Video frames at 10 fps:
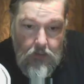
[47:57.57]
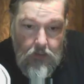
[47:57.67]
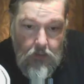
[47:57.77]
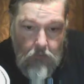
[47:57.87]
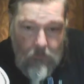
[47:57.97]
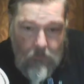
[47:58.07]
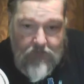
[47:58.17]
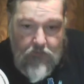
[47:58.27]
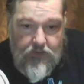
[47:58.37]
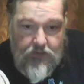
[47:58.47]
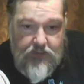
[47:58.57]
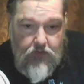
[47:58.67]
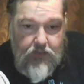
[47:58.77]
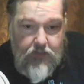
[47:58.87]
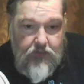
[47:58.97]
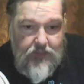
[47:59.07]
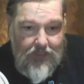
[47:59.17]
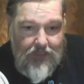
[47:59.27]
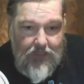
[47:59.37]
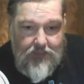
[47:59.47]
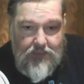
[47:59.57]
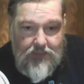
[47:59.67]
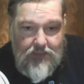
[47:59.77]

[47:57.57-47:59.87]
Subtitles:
Wake Forest, Syracuse on the ACC